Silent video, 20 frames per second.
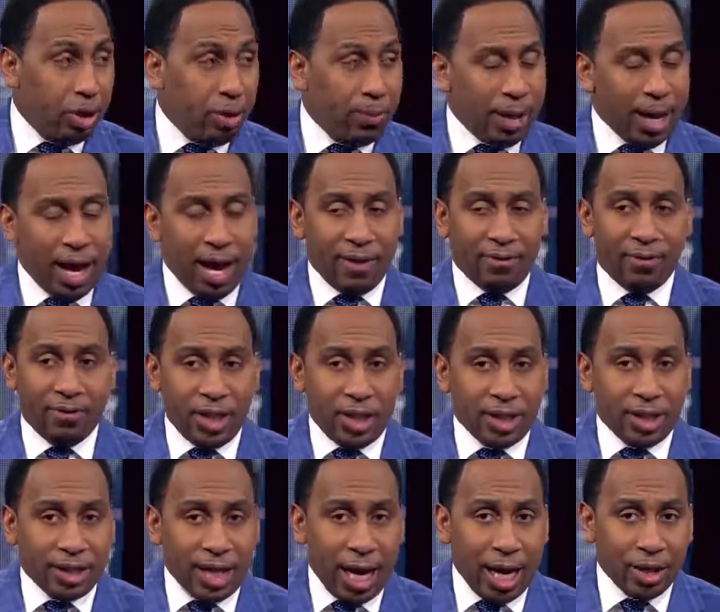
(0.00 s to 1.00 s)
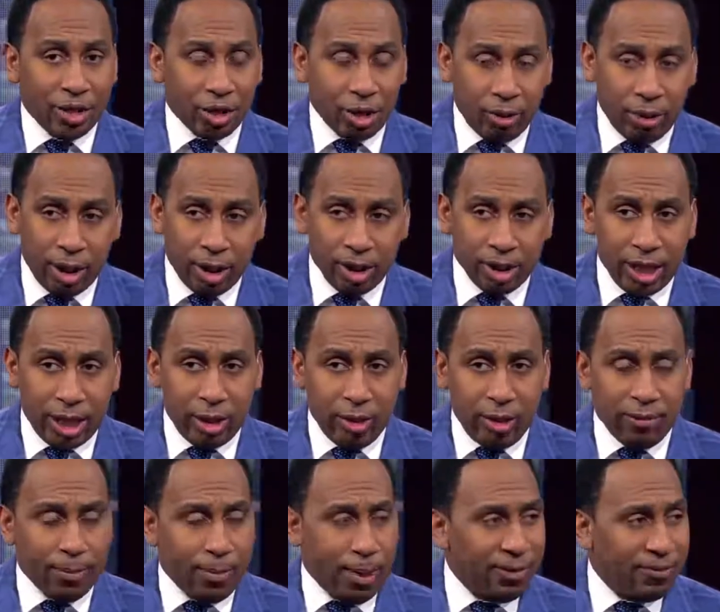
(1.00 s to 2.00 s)
on behalf of the entire show here because I know
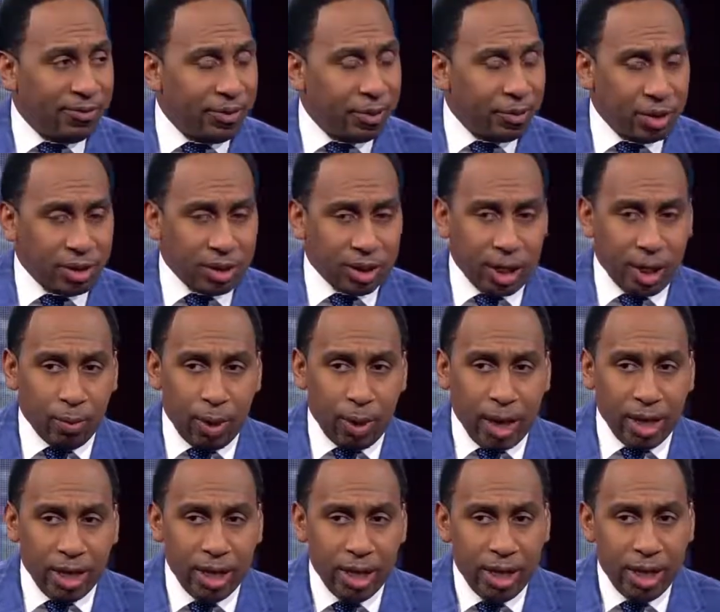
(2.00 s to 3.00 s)
everybody feels the same way.